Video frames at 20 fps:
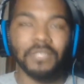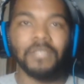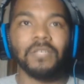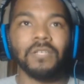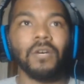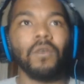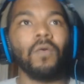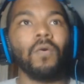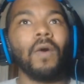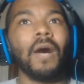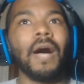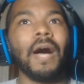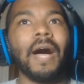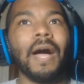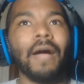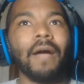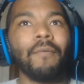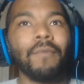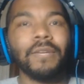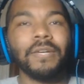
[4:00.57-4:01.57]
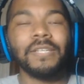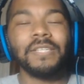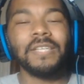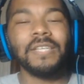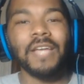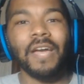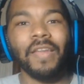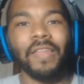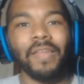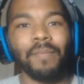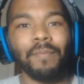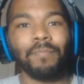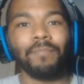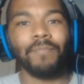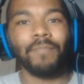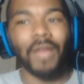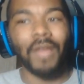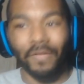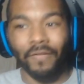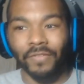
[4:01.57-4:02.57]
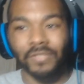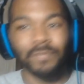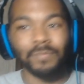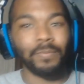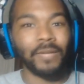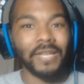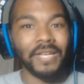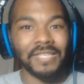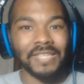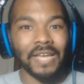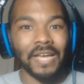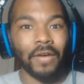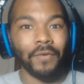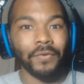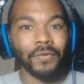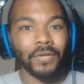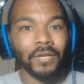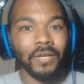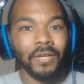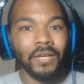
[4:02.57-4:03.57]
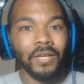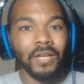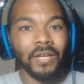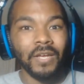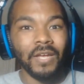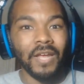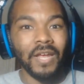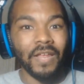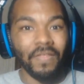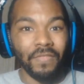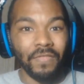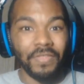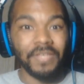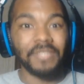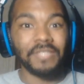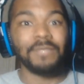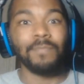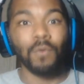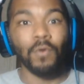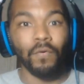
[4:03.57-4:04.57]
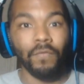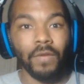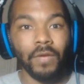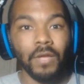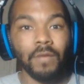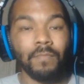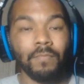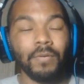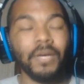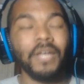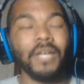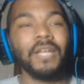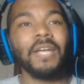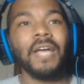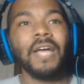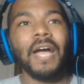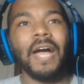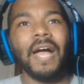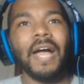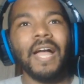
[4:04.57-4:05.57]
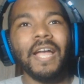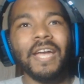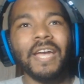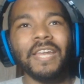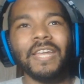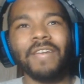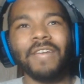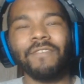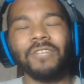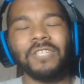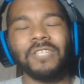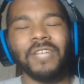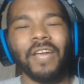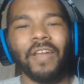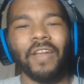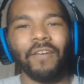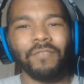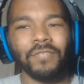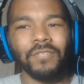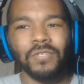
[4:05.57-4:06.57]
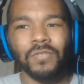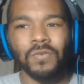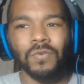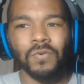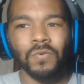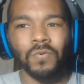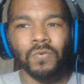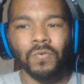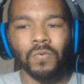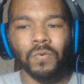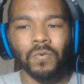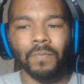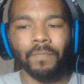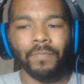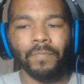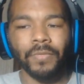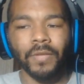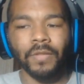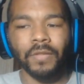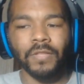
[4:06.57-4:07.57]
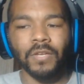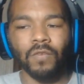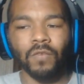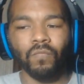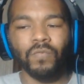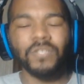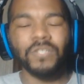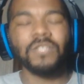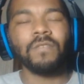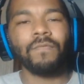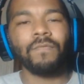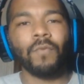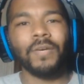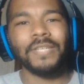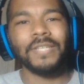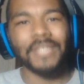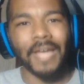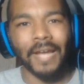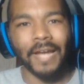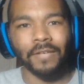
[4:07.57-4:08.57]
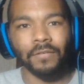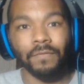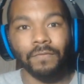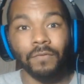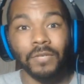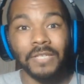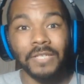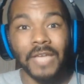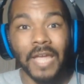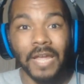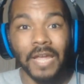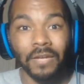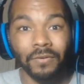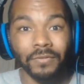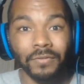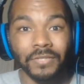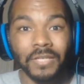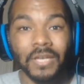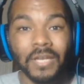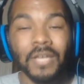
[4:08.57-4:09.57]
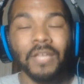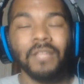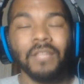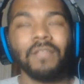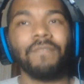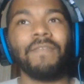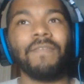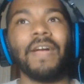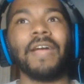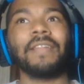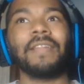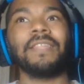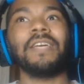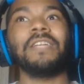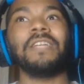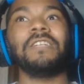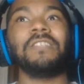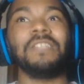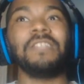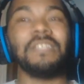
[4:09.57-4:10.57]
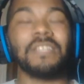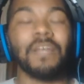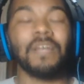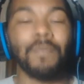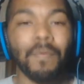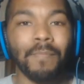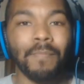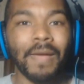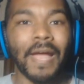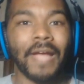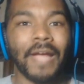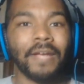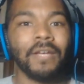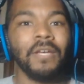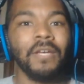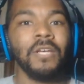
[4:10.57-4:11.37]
So I want to see how this plays out in this movie. But I got to give a shout out to the original voice actor for Tails. The fact that she's coming back